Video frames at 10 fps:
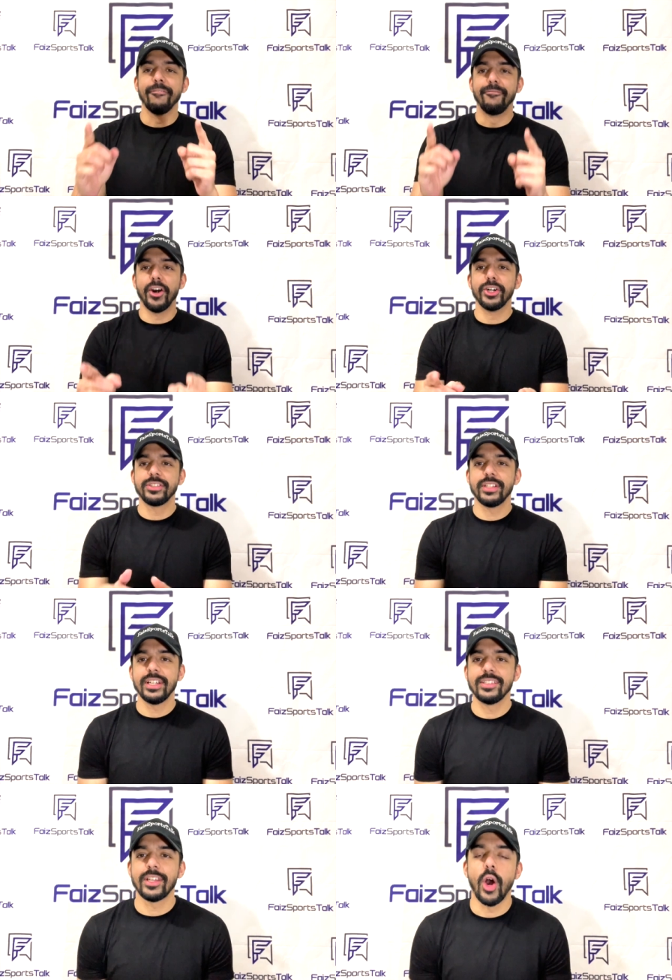
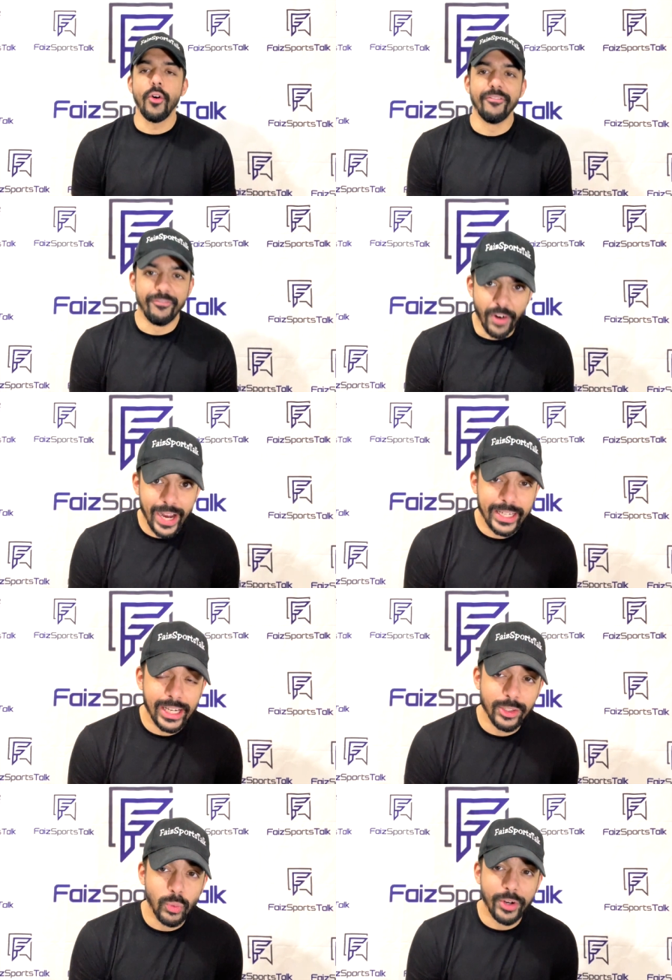versus
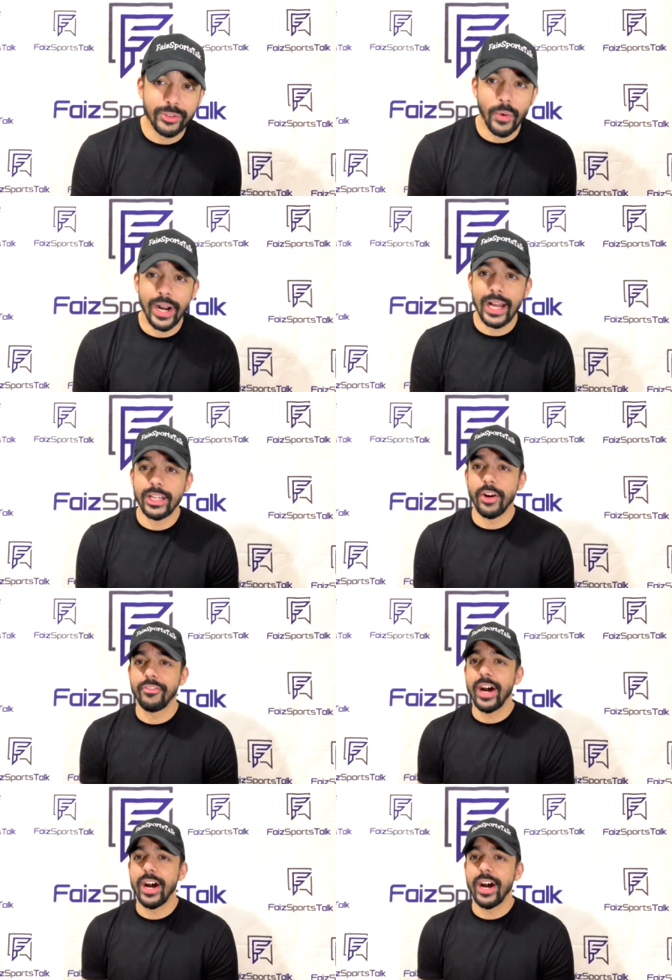Vikings. What is going on, y'all?